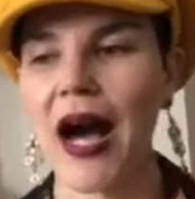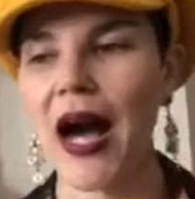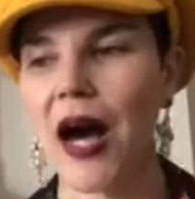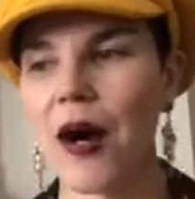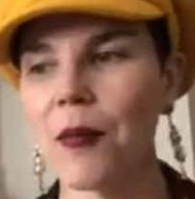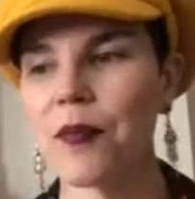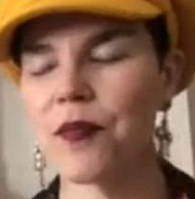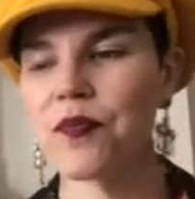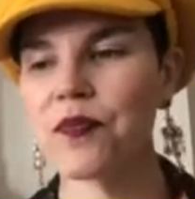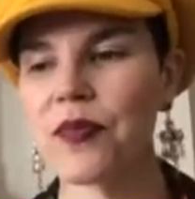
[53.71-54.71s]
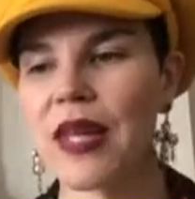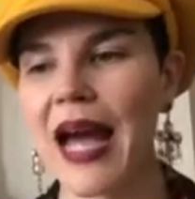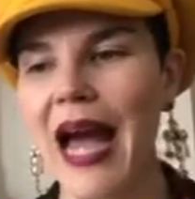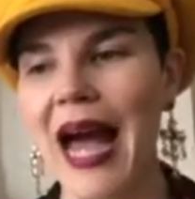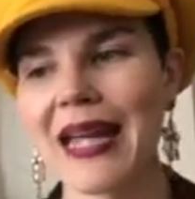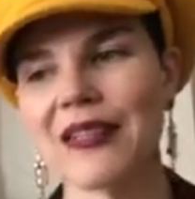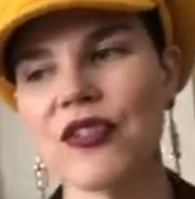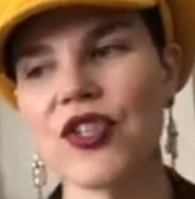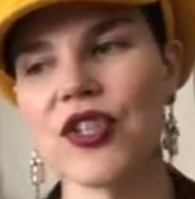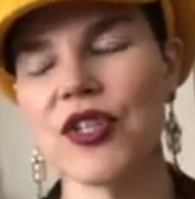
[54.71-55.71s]

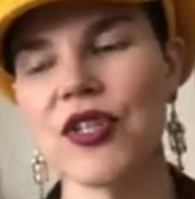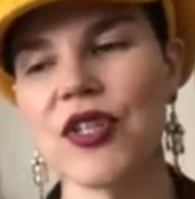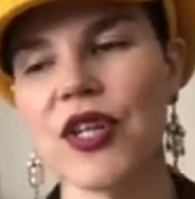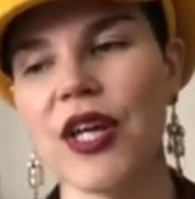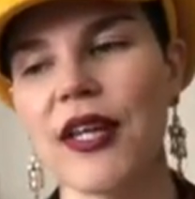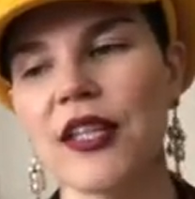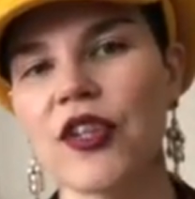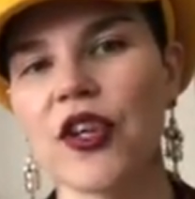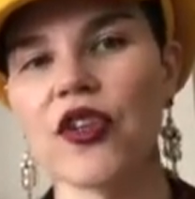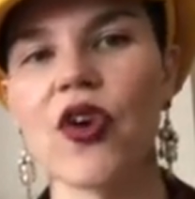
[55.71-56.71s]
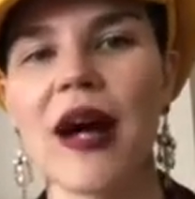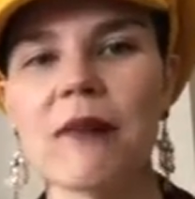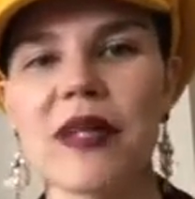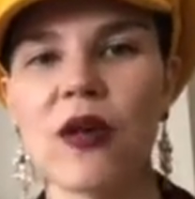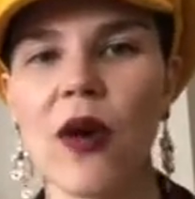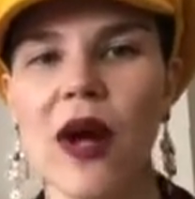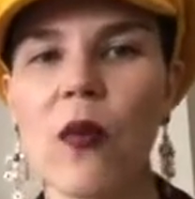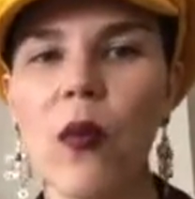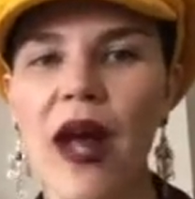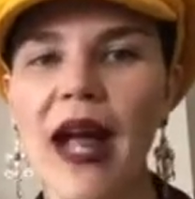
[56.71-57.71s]
And try and be quite
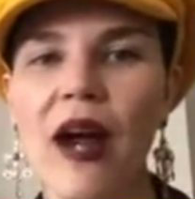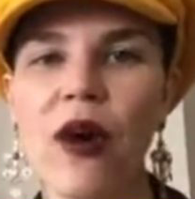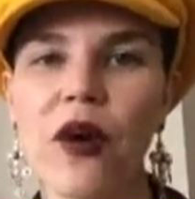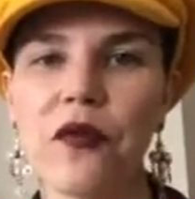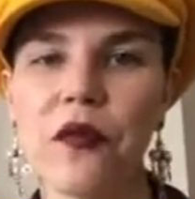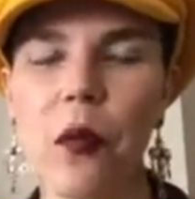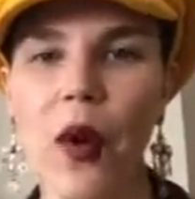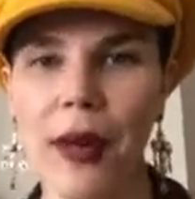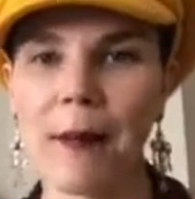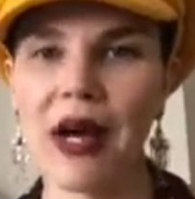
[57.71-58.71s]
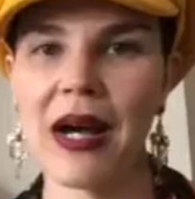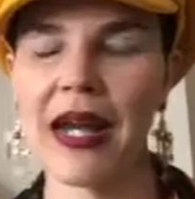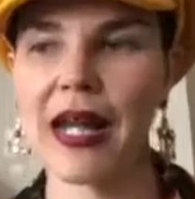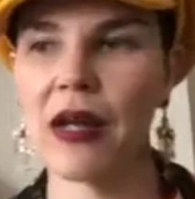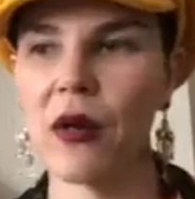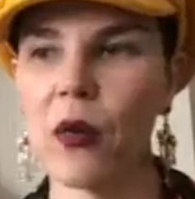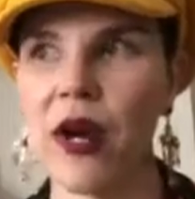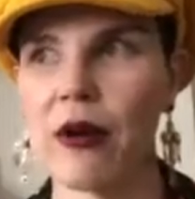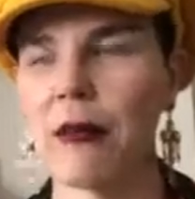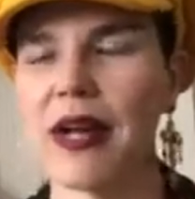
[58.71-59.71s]
aware of what I'm buying,
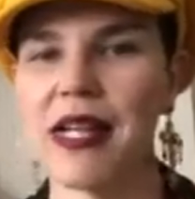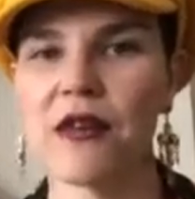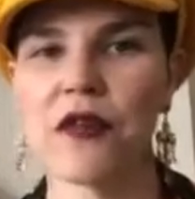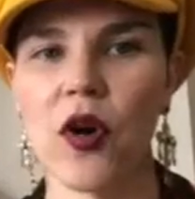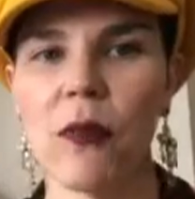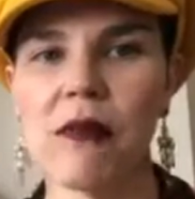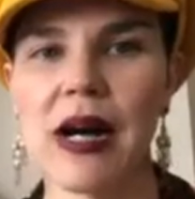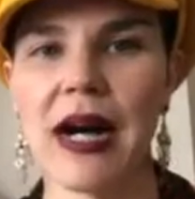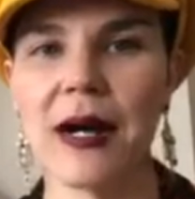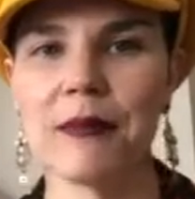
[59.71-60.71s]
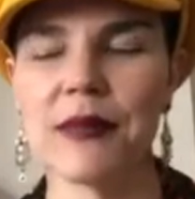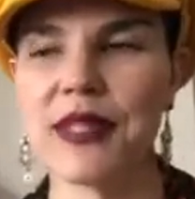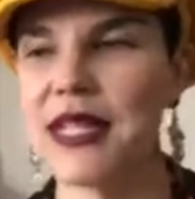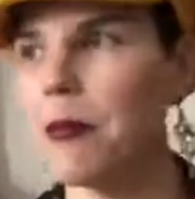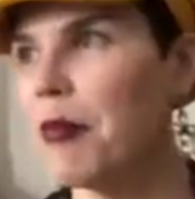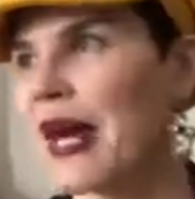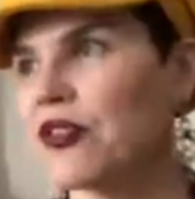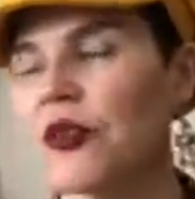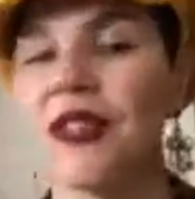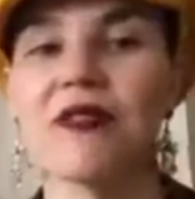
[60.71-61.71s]
where I'm buying it from, the
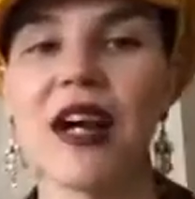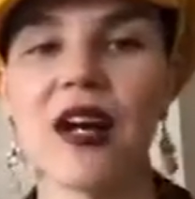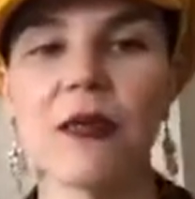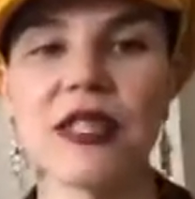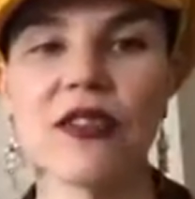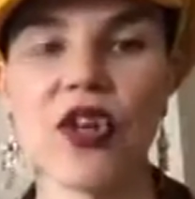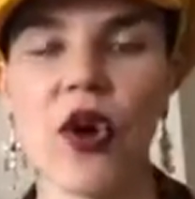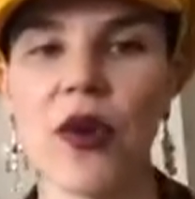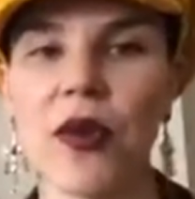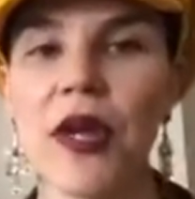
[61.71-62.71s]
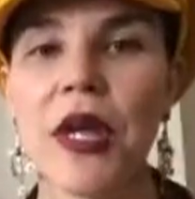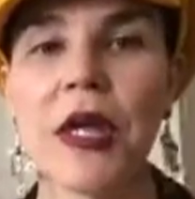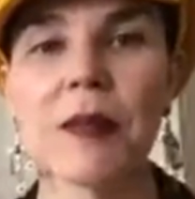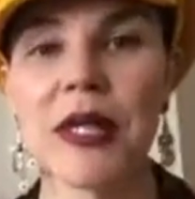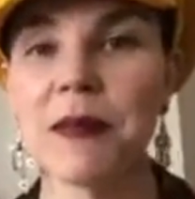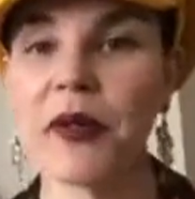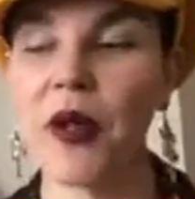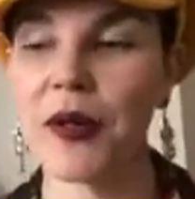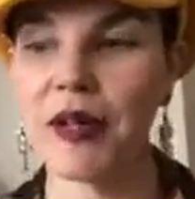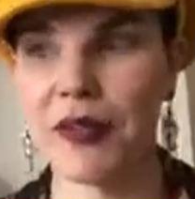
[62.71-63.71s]
impact on the environment, on people,
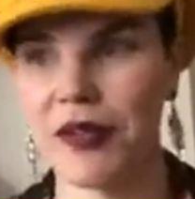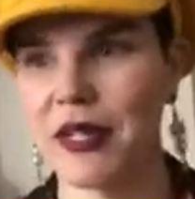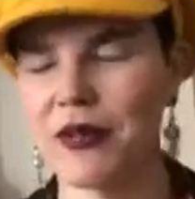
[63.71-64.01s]
on everything